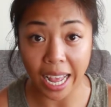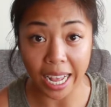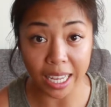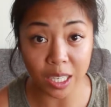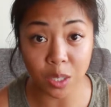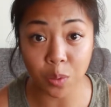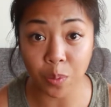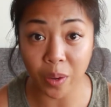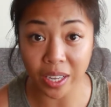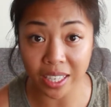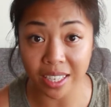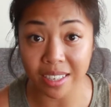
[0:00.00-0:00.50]

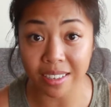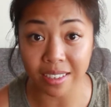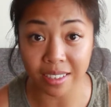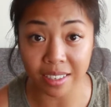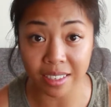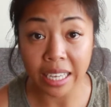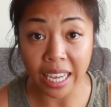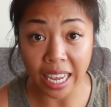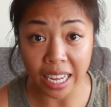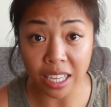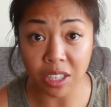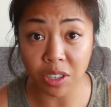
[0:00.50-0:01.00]
as well as
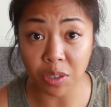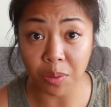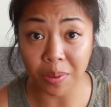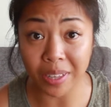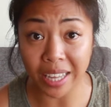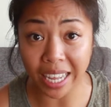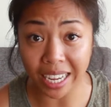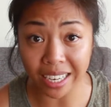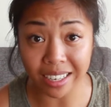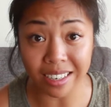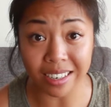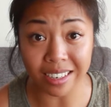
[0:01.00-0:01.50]

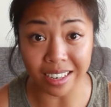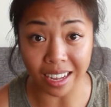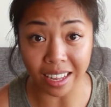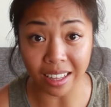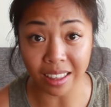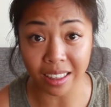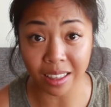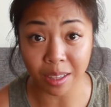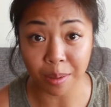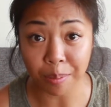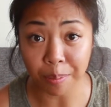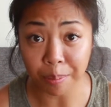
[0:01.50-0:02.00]
cancer-related
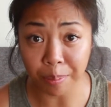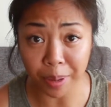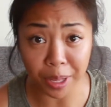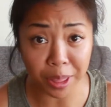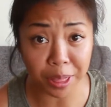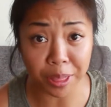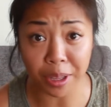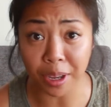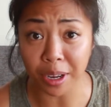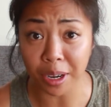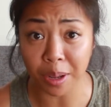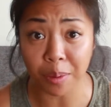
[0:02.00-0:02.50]
death by
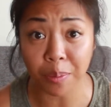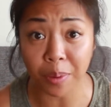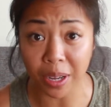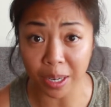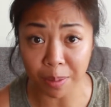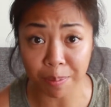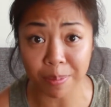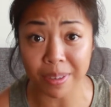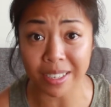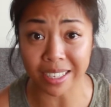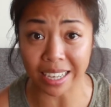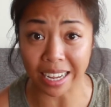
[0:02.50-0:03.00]

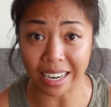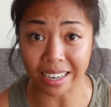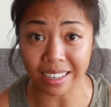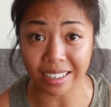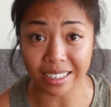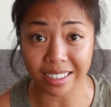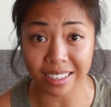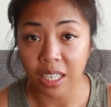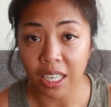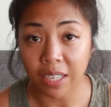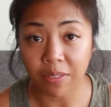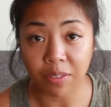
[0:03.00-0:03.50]
31%.
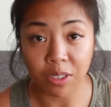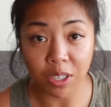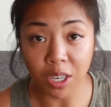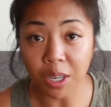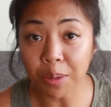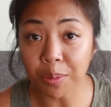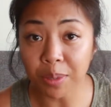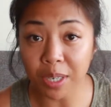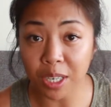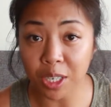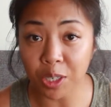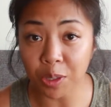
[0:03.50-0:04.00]
If you
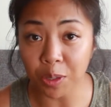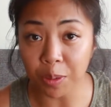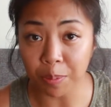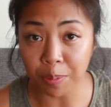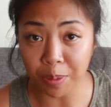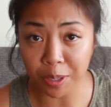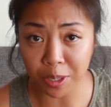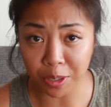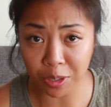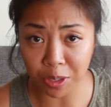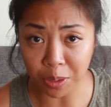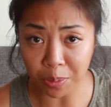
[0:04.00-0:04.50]
don't want to do it
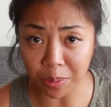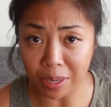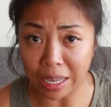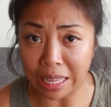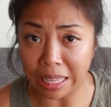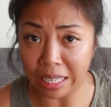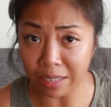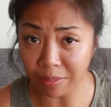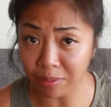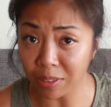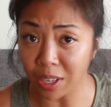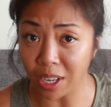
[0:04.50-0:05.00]
because you want to
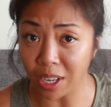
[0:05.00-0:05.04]
live